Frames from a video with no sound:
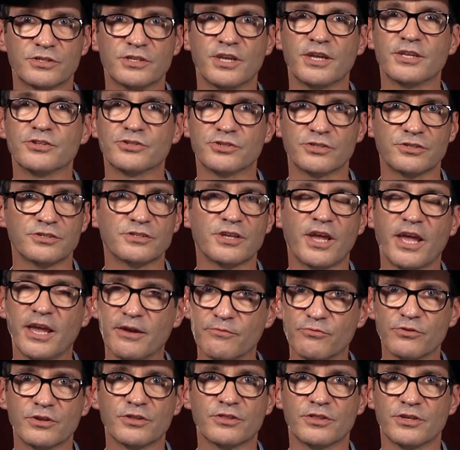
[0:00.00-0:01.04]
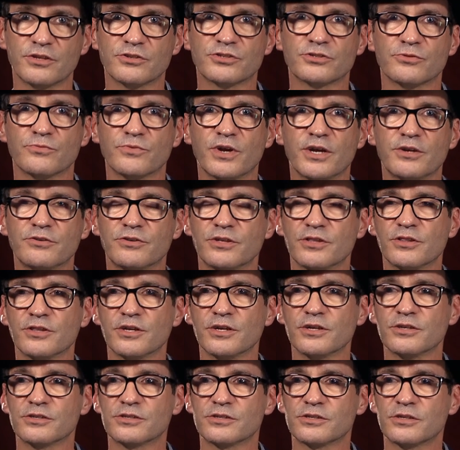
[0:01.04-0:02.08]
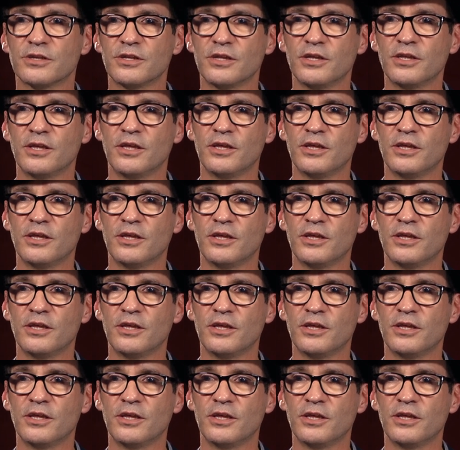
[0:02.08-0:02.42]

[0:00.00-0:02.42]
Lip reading: attention to everything surrounding this.